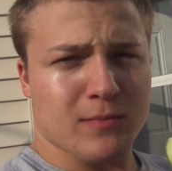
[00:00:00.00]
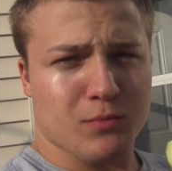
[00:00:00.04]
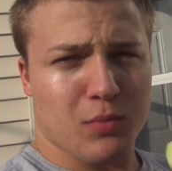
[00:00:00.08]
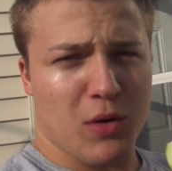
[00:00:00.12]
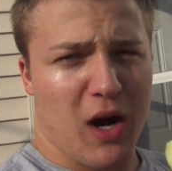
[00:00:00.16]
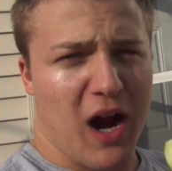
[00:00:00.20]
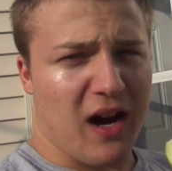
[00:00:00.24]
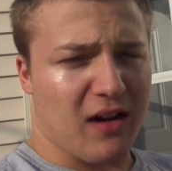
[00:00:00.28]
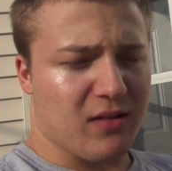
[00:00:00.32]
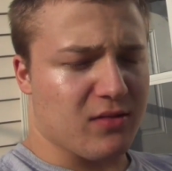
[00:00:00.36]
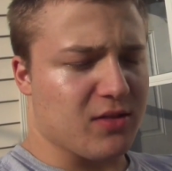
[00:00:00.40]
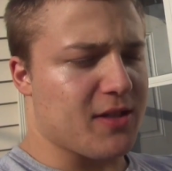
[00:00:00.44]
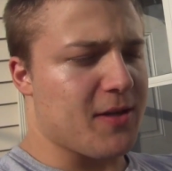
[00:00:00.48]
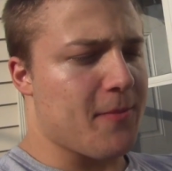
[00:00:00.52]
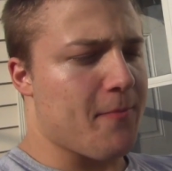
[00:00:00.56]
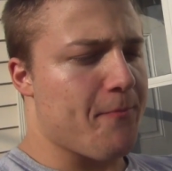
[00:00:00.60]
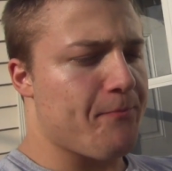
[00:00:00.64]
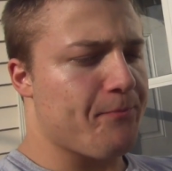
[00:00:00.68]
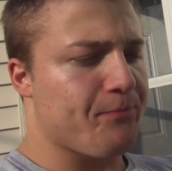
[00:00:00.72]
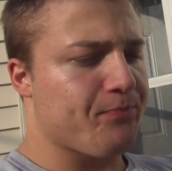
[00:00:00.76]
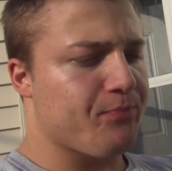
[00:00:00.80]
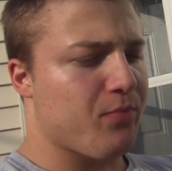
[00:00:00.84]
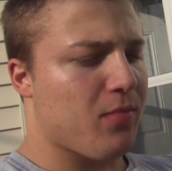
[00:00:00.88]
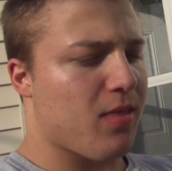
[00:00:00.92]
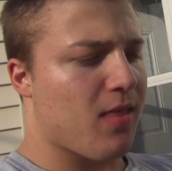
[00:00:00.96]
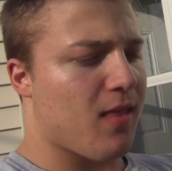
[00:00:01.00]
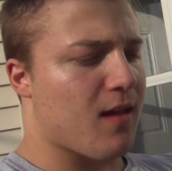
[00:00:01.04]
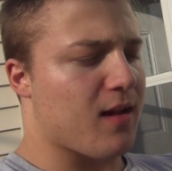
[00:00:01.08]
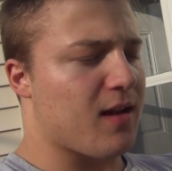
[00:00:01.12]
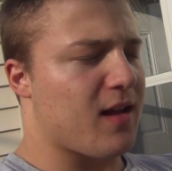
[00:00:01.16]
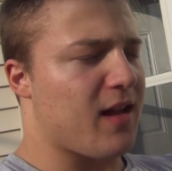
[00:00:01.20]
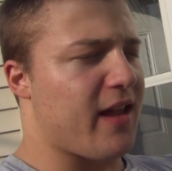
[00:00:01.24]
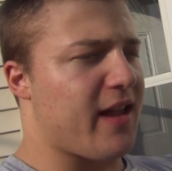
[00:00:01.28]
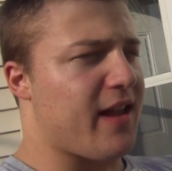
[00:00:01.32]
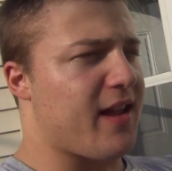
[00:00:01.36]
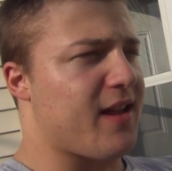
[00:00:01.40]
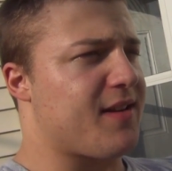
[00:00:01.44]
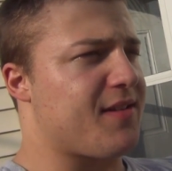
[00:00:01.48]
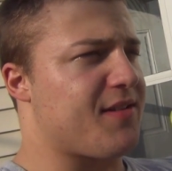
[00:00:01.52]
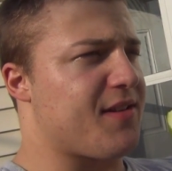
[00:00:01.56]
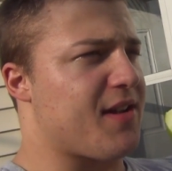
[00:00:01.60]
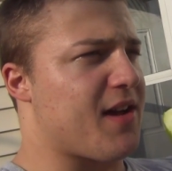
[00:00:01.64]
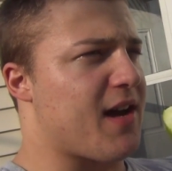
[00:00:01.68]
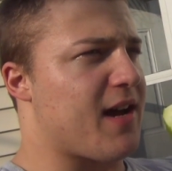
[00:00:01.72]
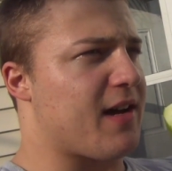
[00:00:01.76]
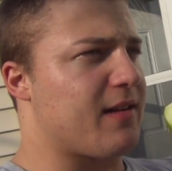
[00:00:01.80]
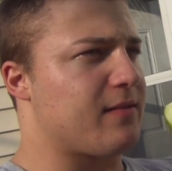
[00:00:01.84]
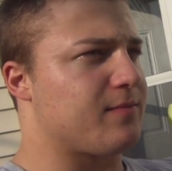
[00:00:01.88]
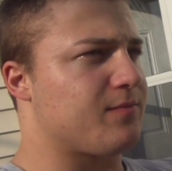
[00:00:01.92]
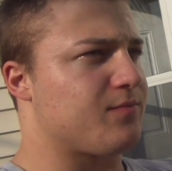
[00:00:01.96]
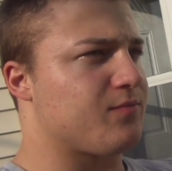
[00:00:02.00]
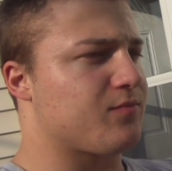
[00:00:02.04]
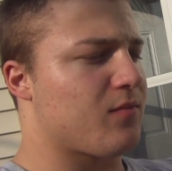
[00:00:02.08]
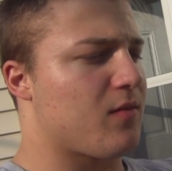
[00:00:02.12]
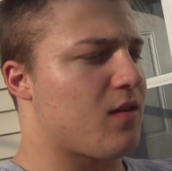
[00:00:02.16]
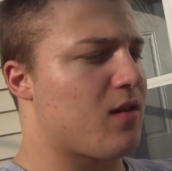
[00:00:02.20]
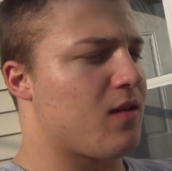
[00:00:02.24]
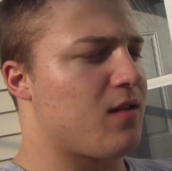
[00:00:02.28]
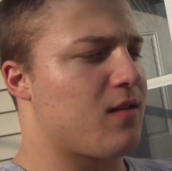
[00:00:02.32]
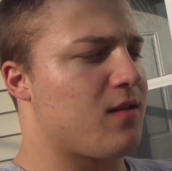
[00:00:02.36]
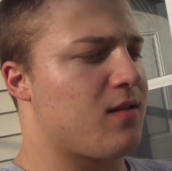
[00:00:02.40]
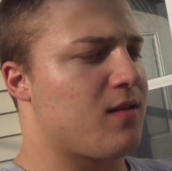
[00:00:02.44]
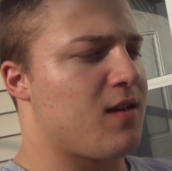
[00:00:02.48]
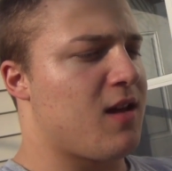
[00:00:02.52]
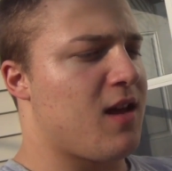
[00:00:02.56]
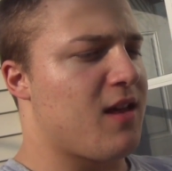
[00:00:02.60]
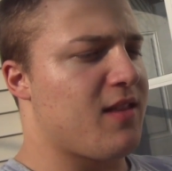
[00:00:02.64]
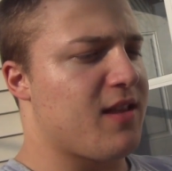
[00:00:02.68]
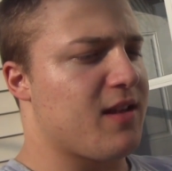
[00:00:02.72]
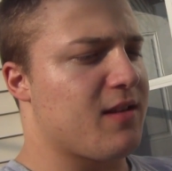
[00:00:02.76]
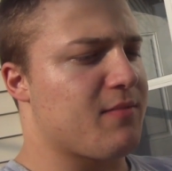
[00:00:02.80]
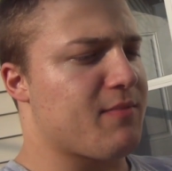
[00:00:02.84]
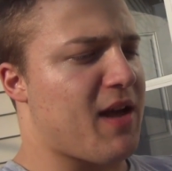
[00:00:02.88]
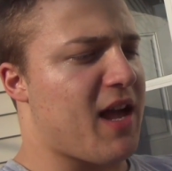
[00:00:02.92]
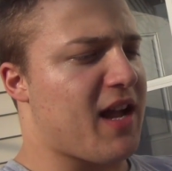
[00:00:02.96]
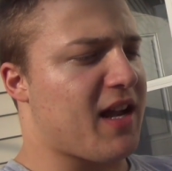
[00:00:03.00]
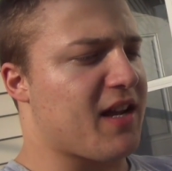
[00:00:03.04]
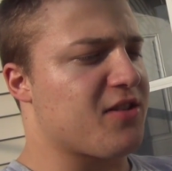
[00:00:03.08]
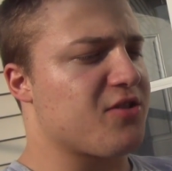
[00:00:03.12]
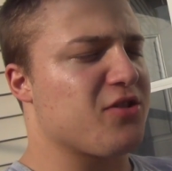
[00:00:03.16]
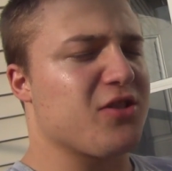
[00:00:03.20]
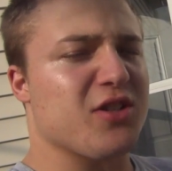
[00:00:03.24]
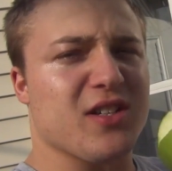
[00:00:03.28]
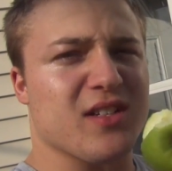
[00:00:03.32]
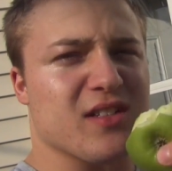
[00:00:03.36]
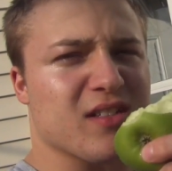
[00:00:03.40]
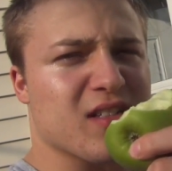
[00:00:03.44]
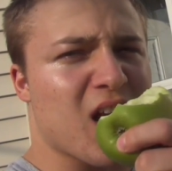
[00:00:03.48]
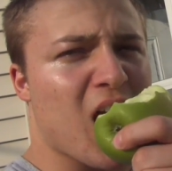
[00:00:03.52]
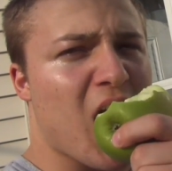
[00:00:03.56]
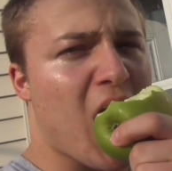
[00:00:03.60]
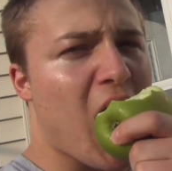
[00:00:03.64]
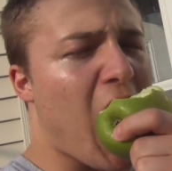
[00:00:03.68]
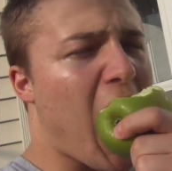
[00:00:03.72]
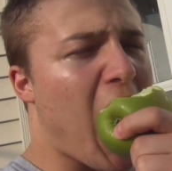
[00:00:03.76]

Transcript: broccoli, and I think mac and cheese.